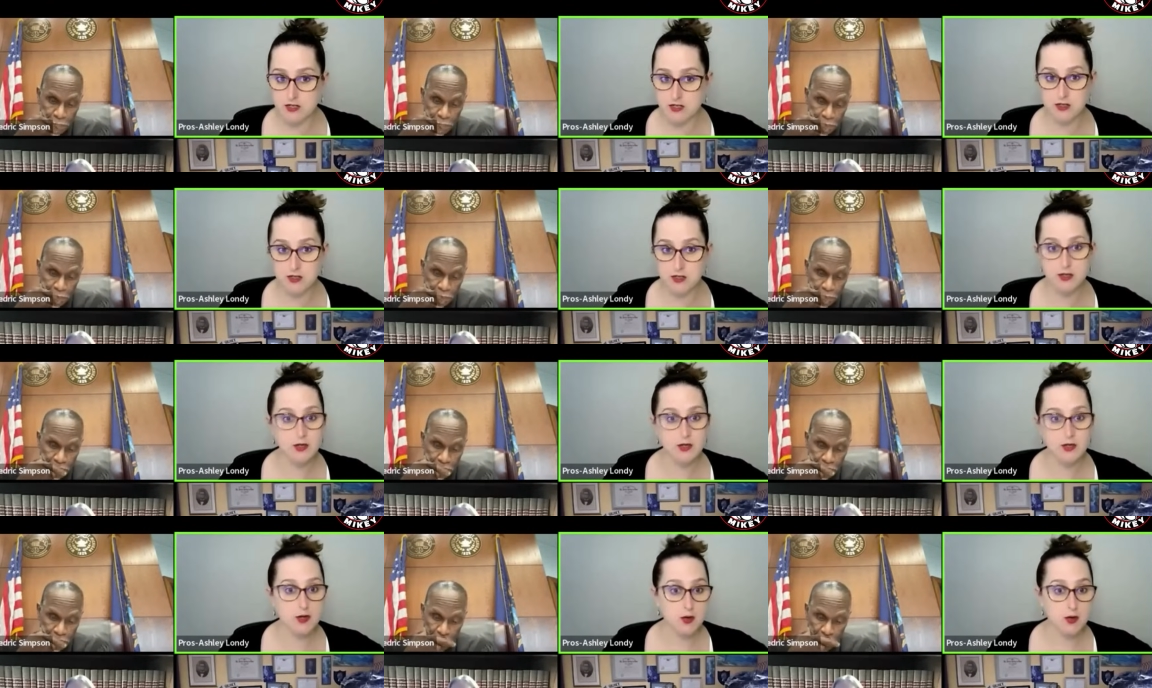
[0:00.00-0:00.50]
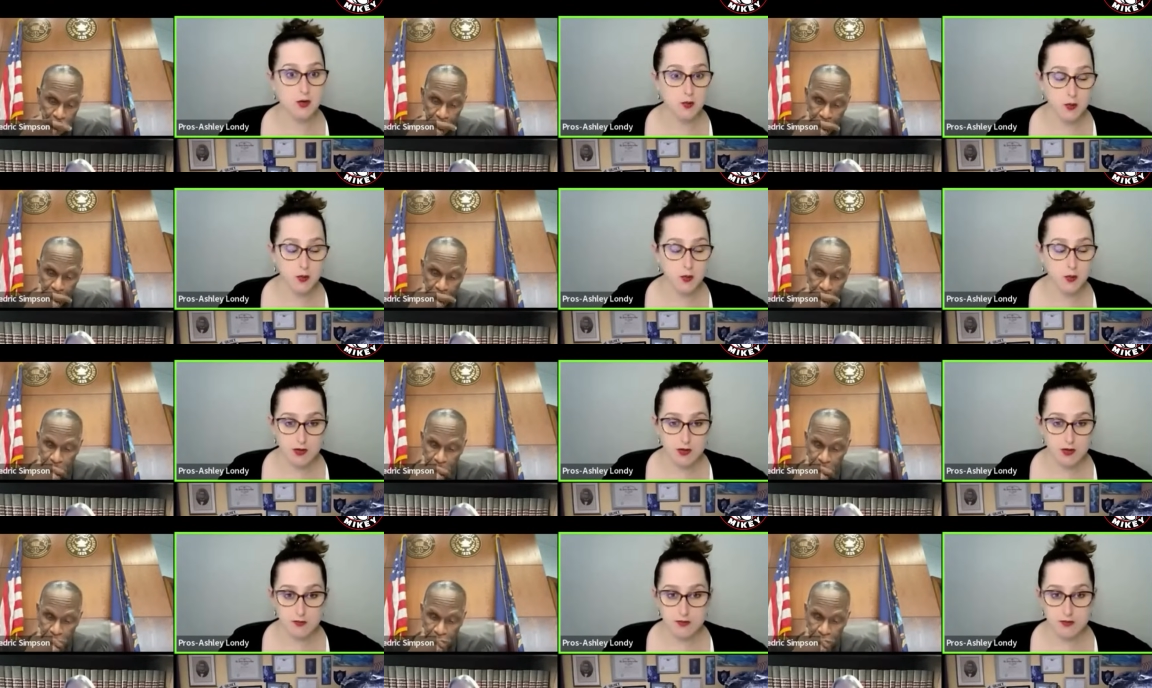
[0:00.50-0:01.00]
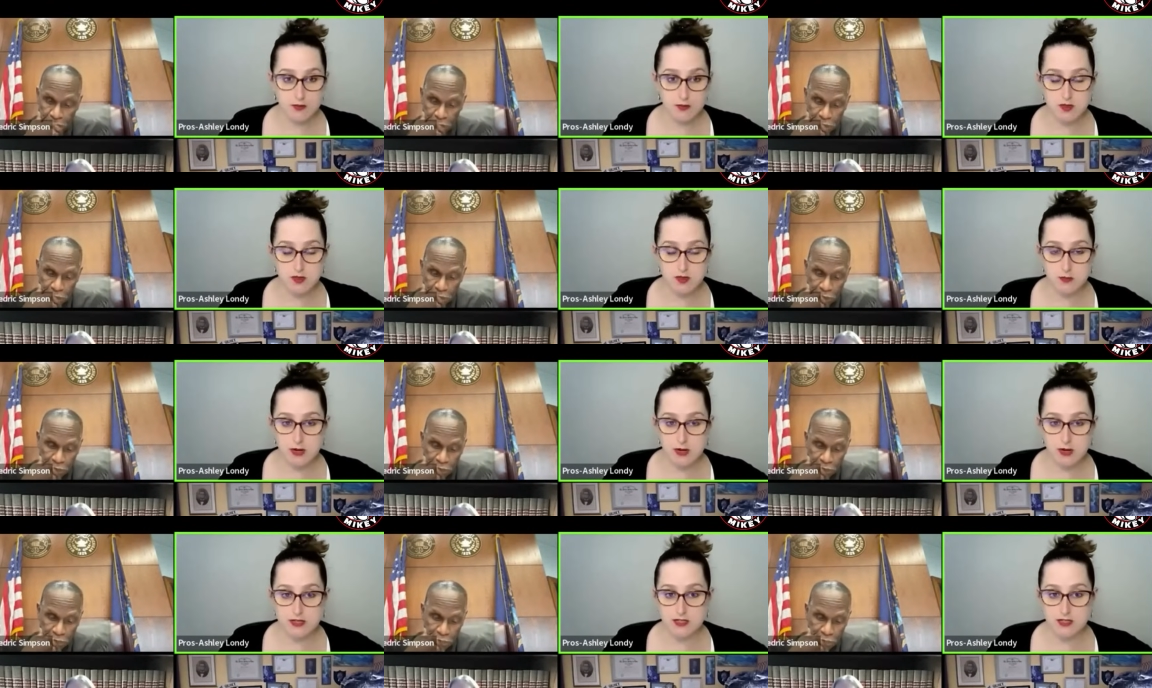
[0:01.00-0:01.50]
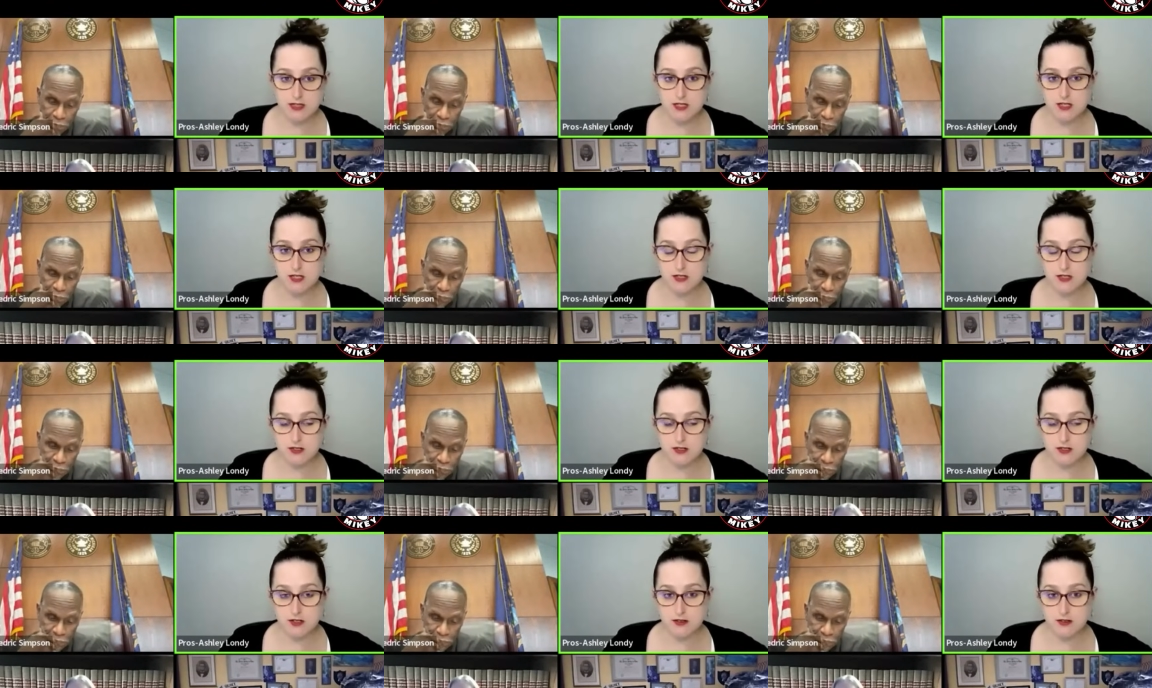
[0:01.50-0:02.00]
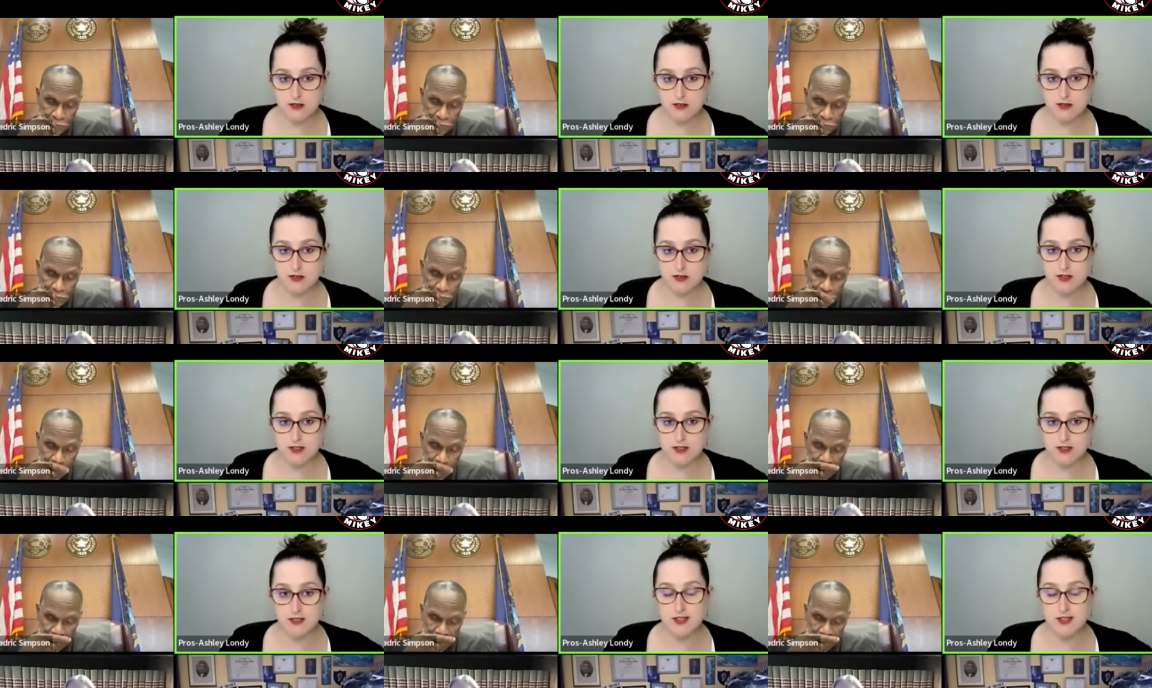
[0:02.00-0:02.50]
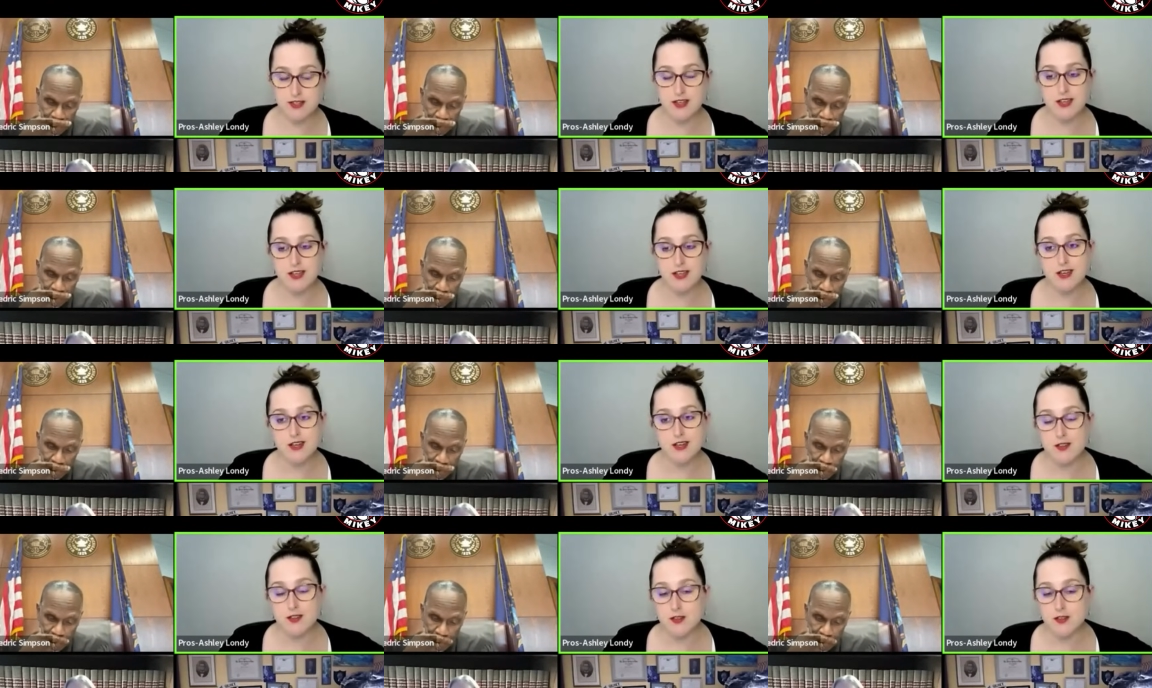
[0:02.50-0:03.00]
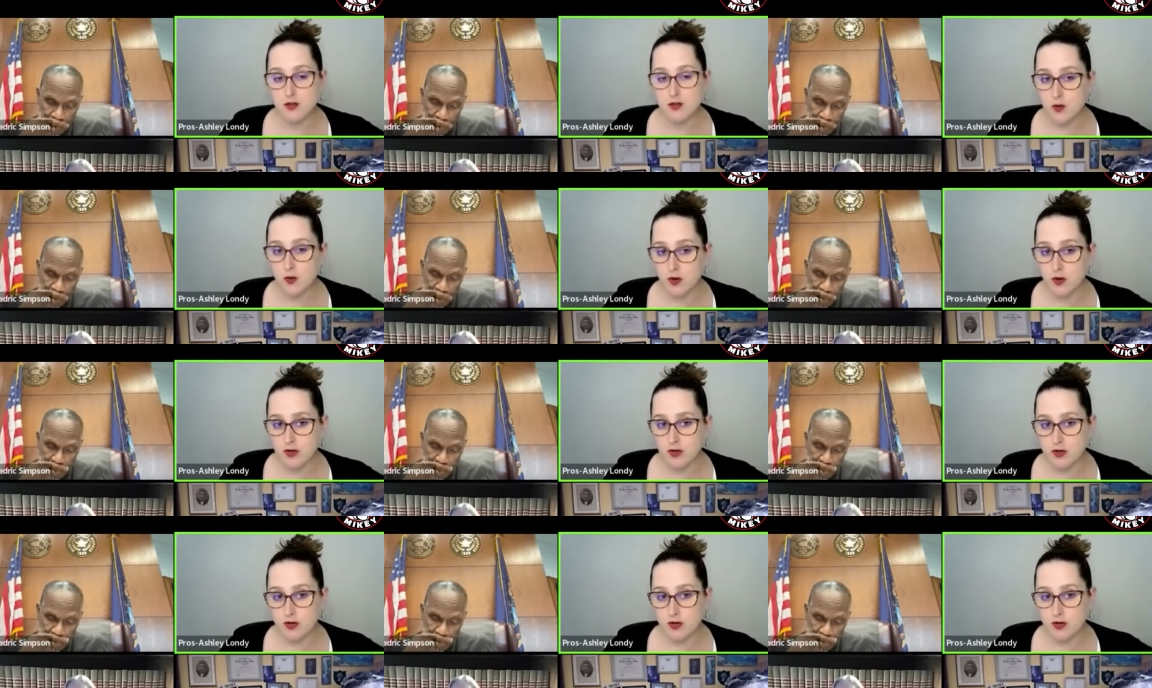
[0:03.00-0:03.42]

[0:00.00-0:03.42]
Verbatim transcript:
Speaker 1: I just want to do the best to consider this the